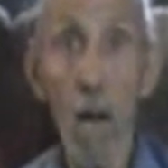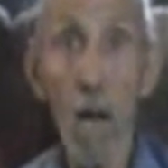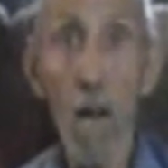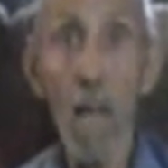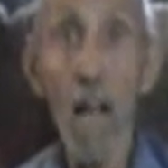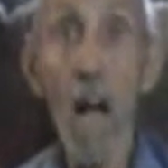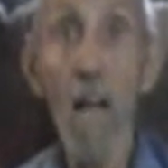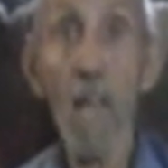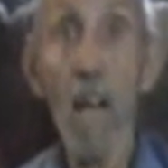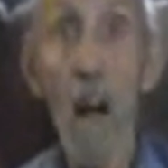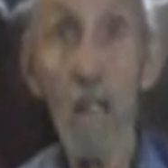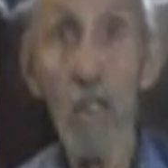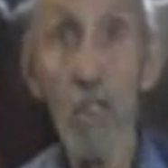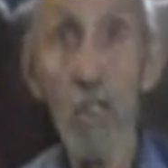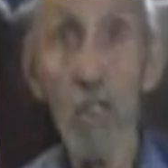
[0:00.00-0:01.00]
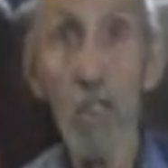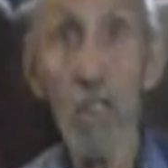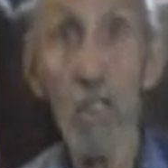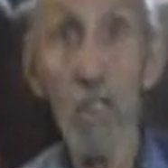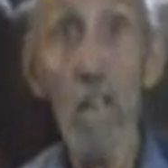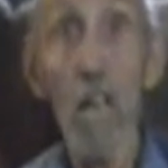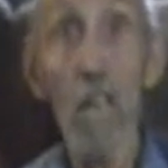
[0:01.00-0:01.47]
an oncologist
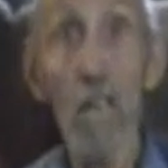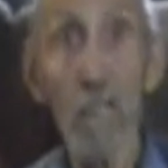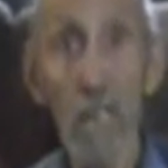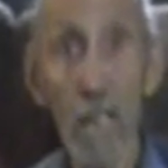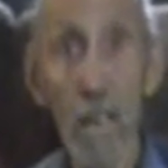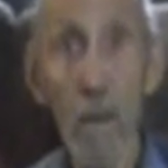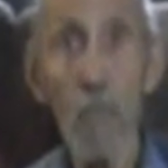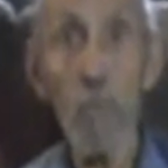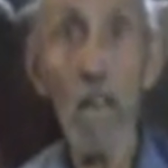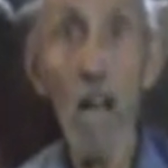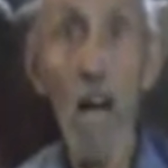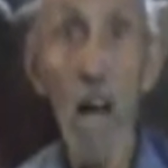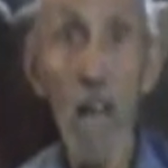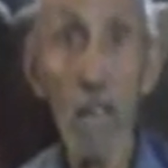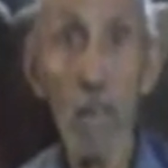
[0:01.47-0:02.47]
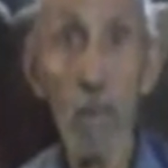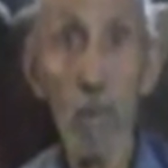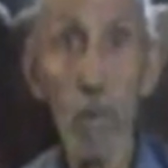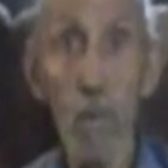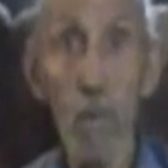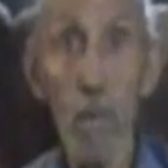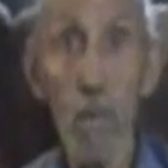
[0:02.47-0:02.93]
laid up in a
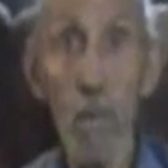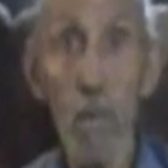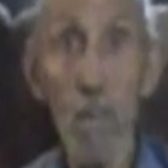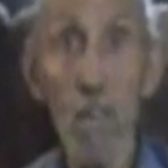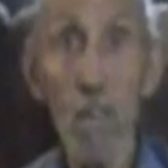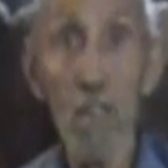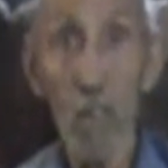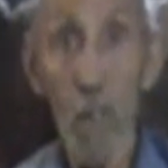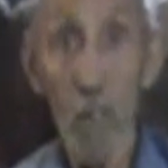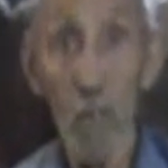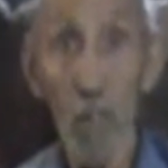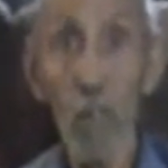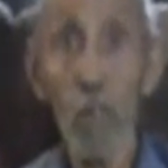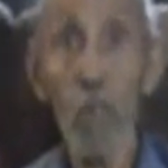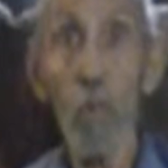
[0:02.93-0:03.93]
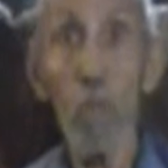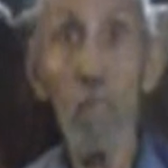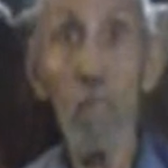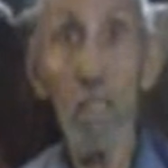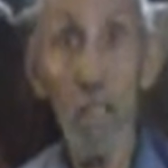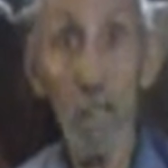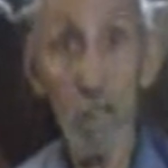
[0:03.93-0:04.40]
hospital suffering from
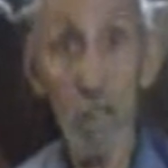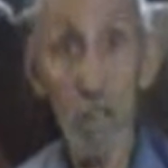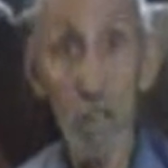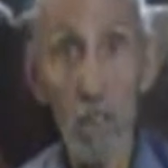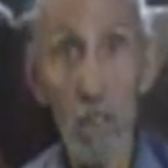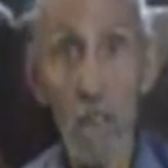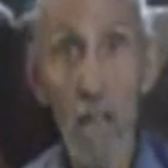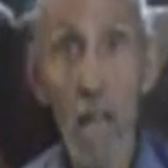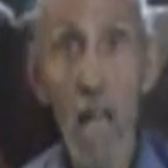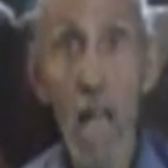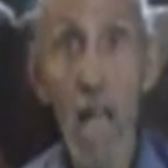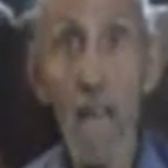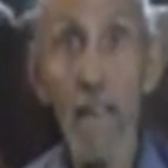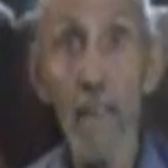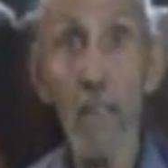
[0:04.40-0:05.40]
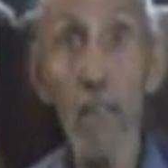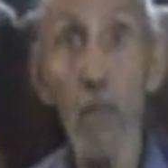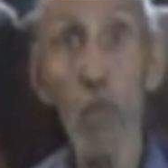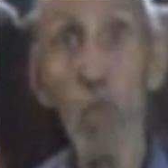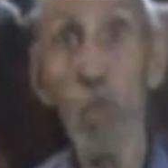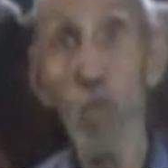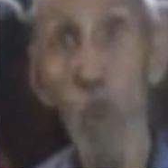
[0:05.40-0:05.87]
addiction and
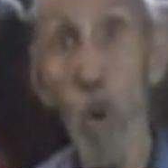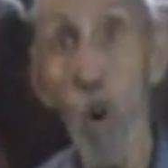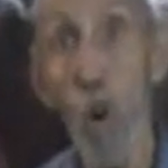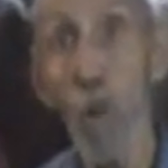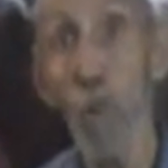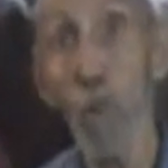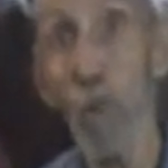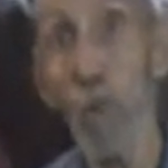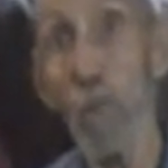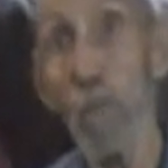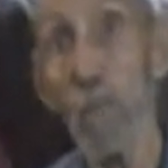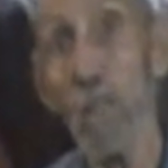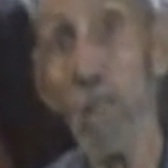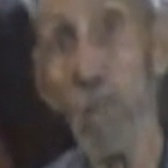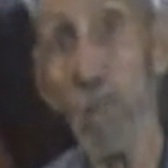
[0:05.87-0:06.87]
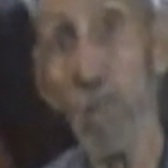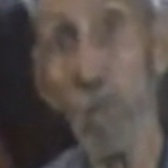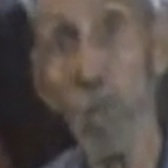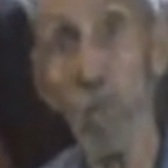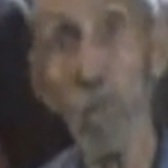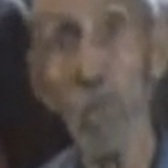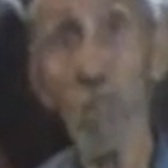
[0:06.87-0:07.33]
in withdrawal from his
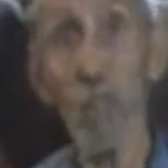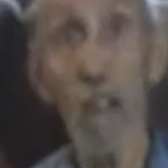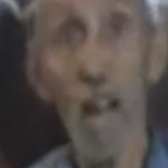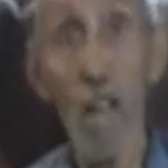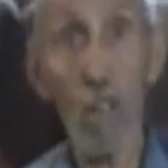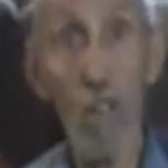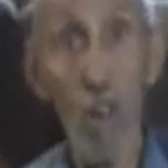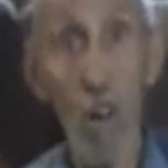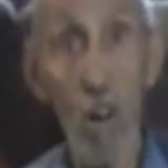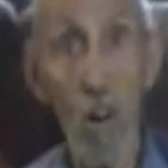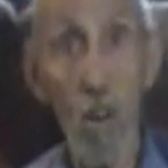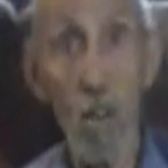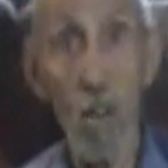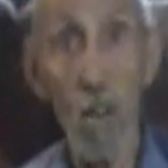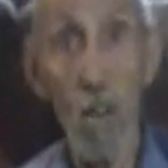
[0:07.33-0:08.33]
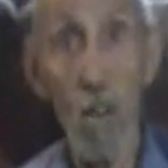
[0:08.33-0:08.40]
abuse of alcohol,